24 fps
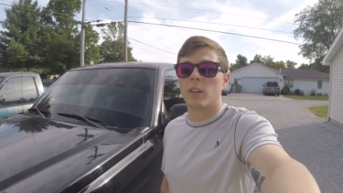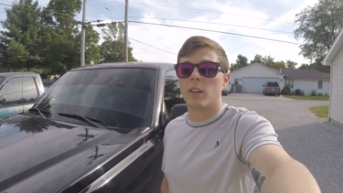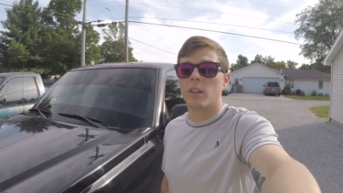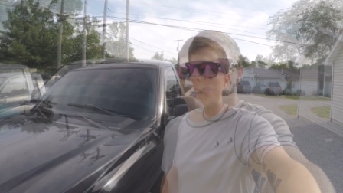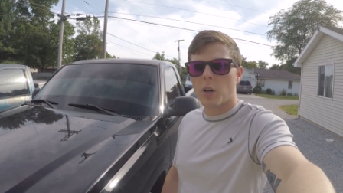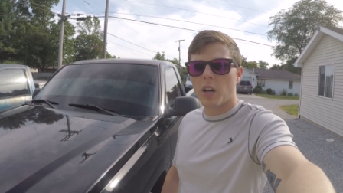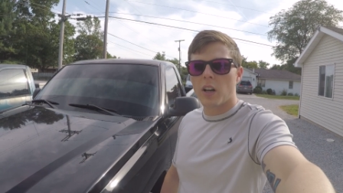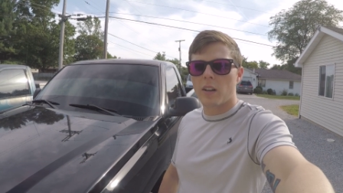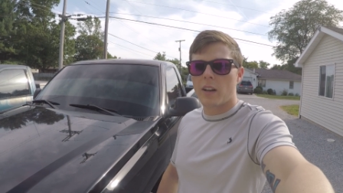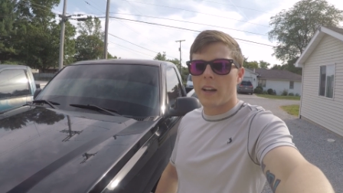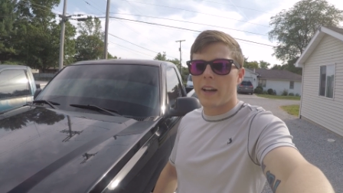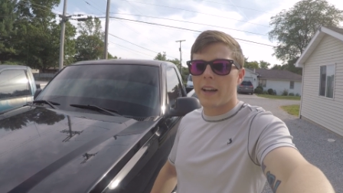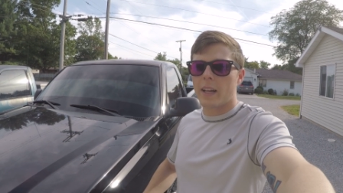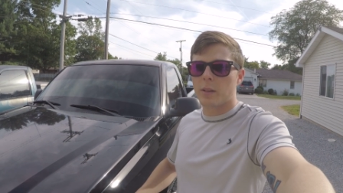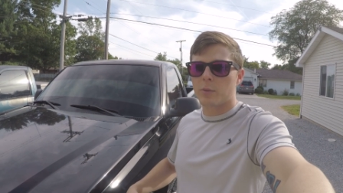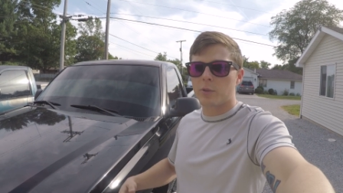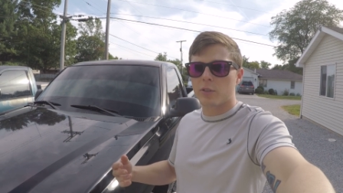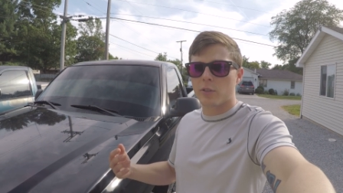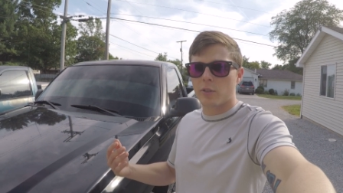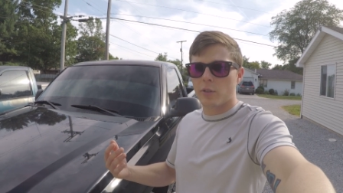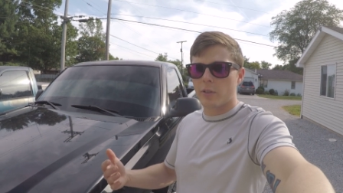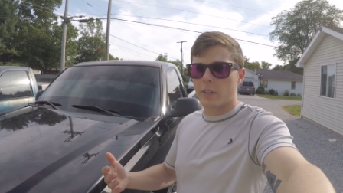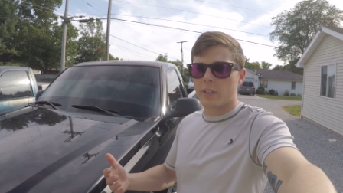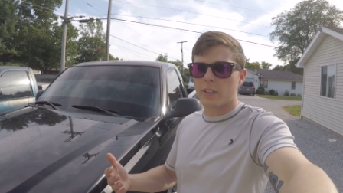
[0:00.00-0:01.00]
but I
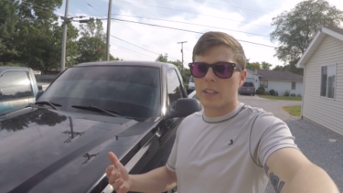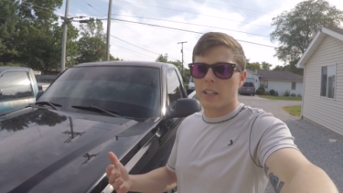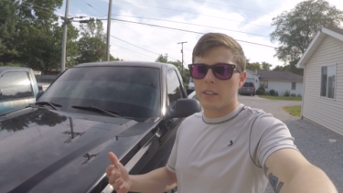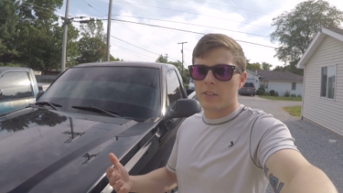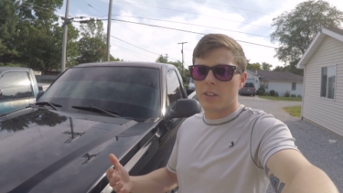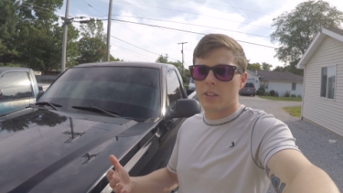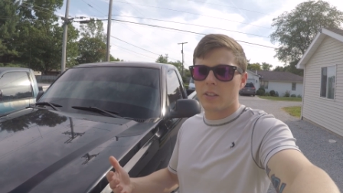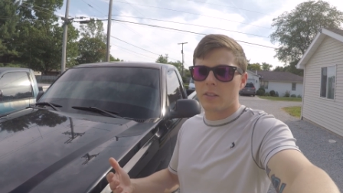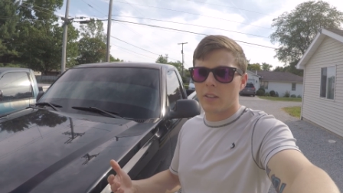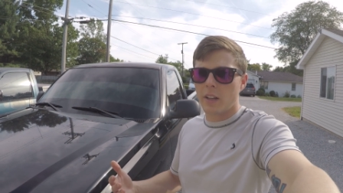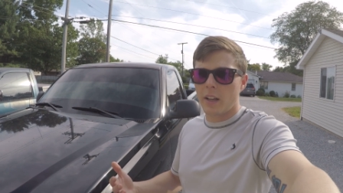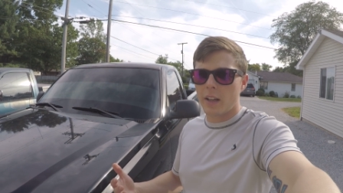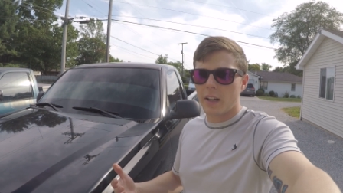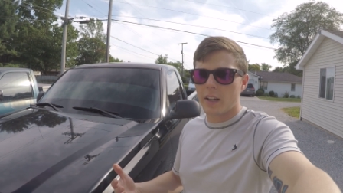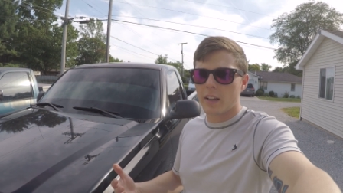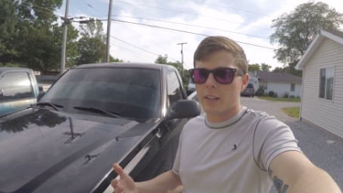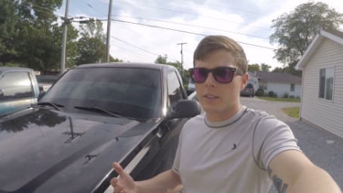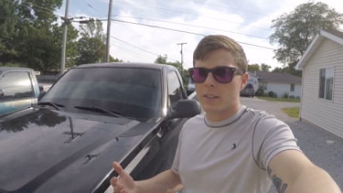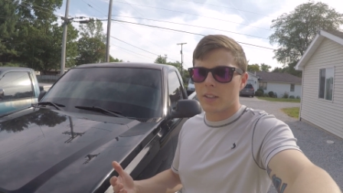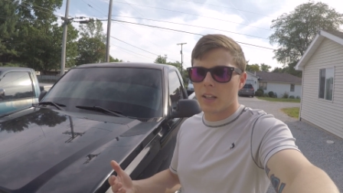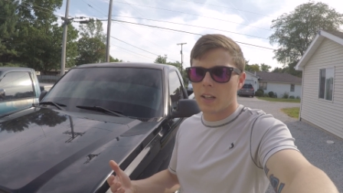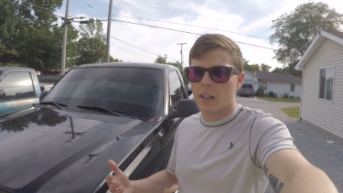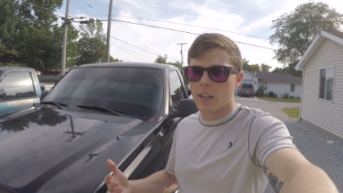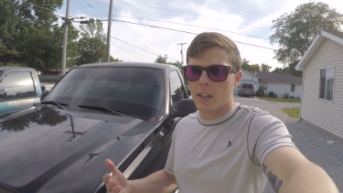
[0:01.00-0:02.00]
absolutely love it,
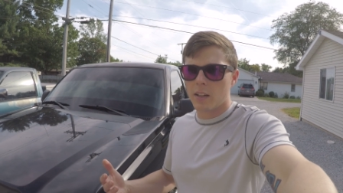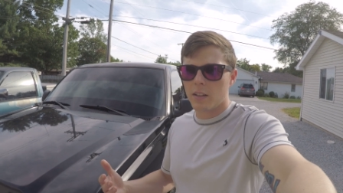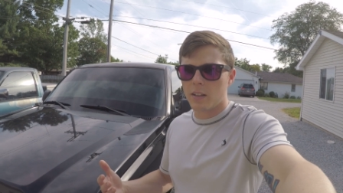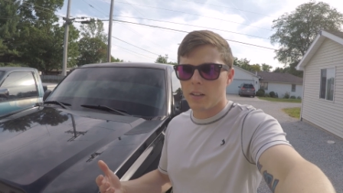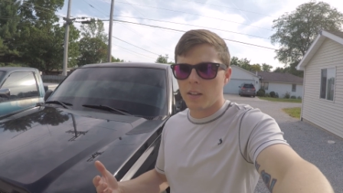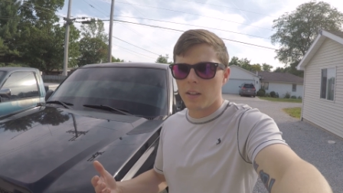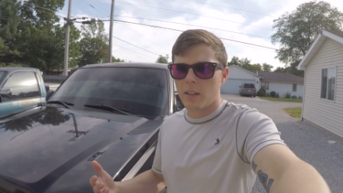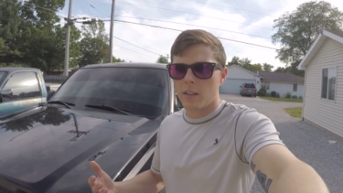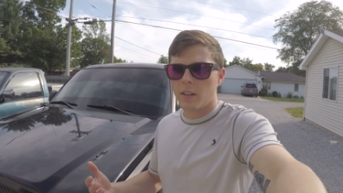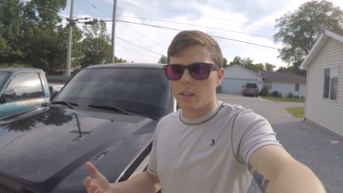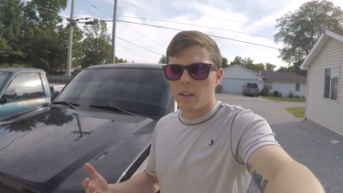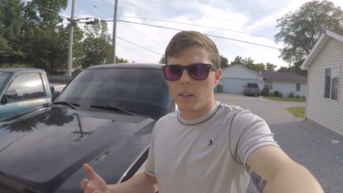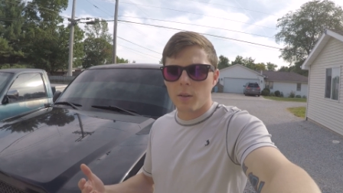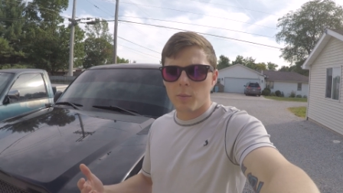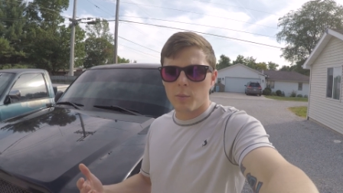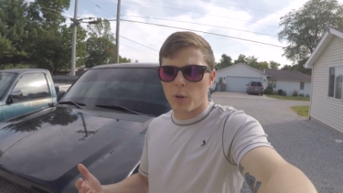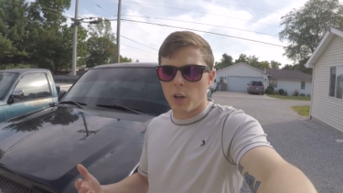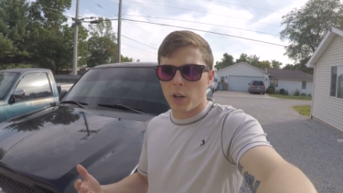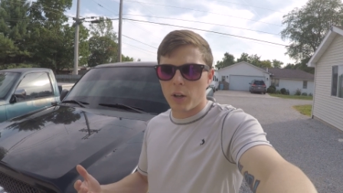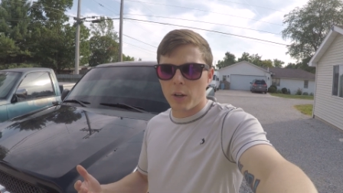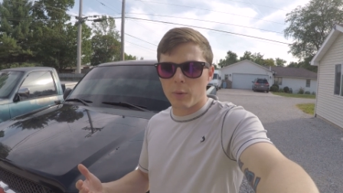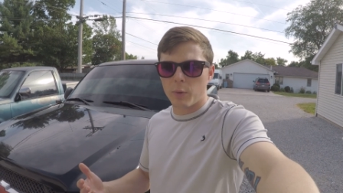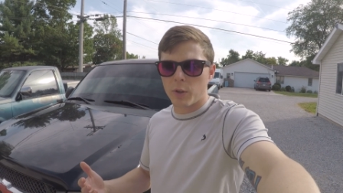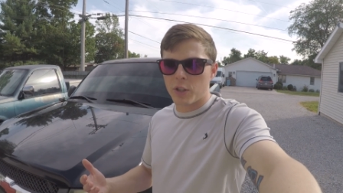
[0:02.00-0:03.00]
and
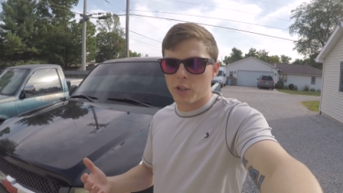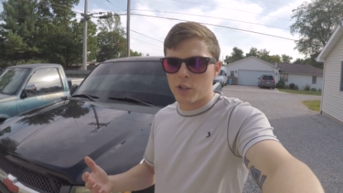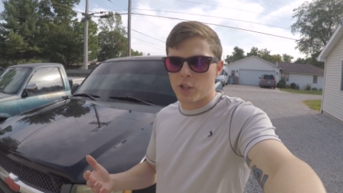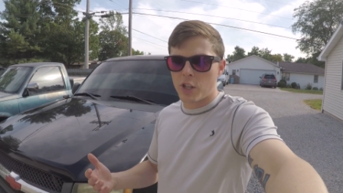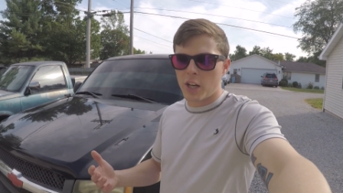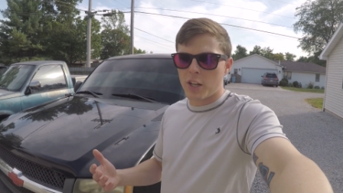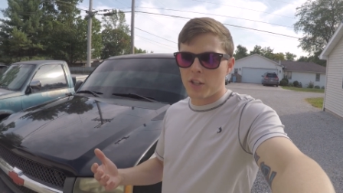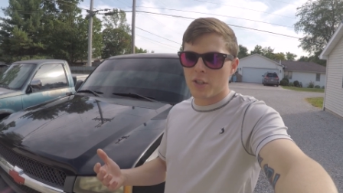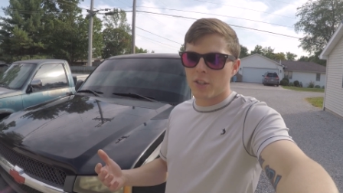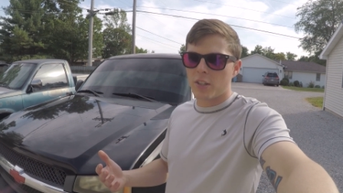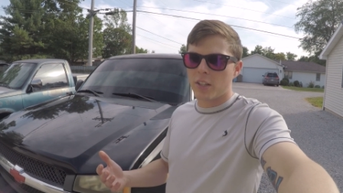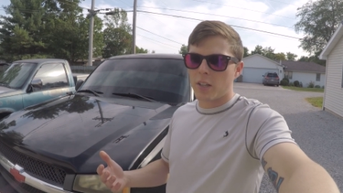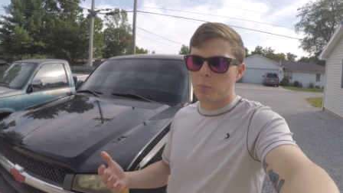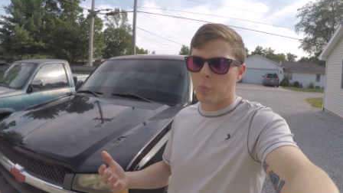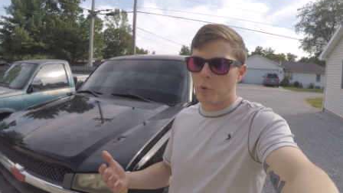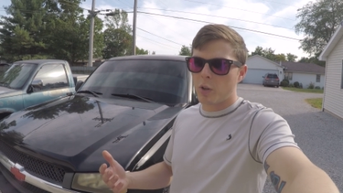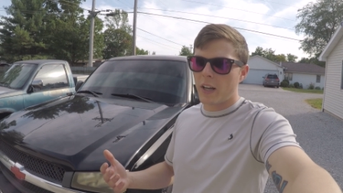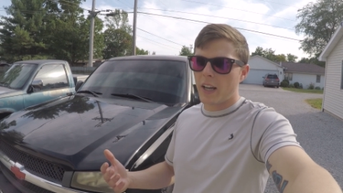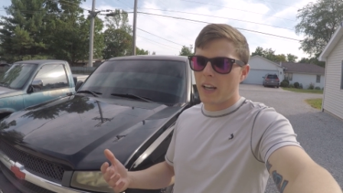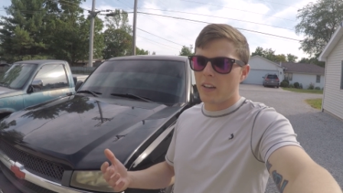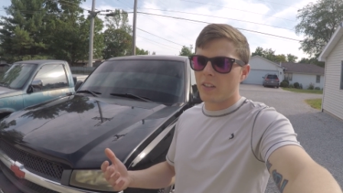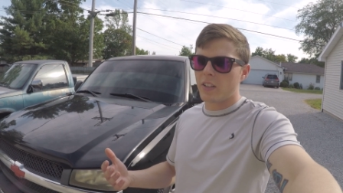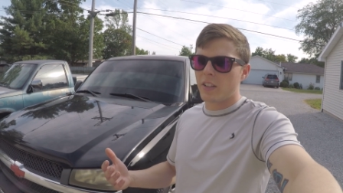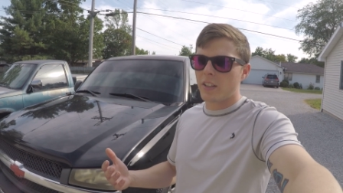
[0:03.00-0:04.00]
probably wouldn't change it up or
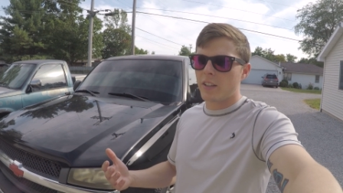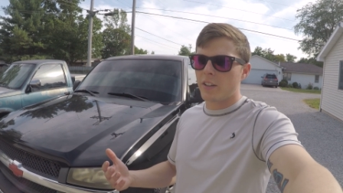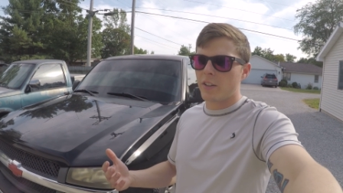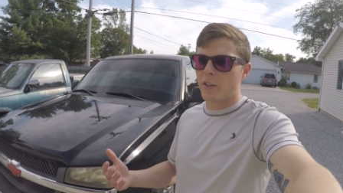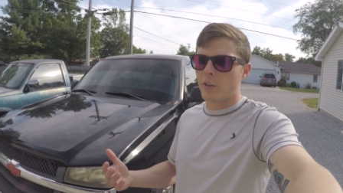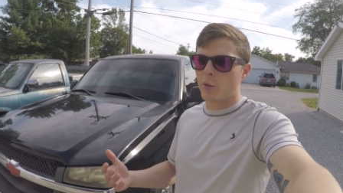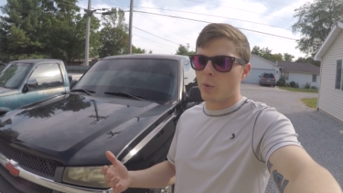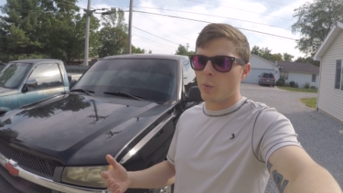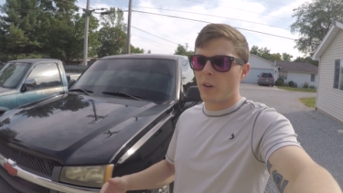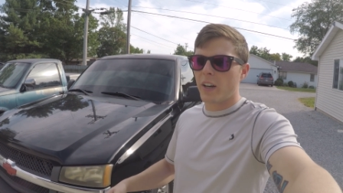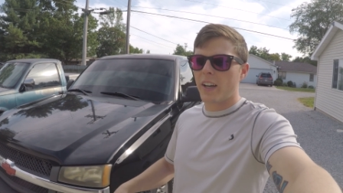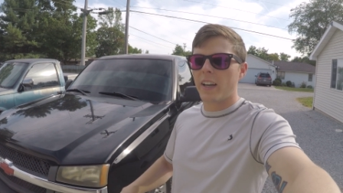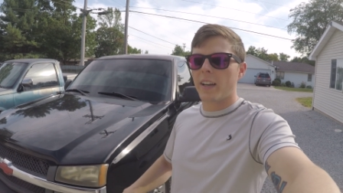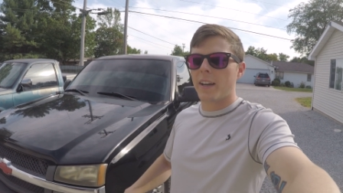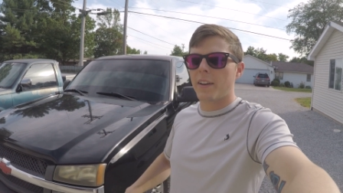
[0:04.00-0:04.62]
have it any other way.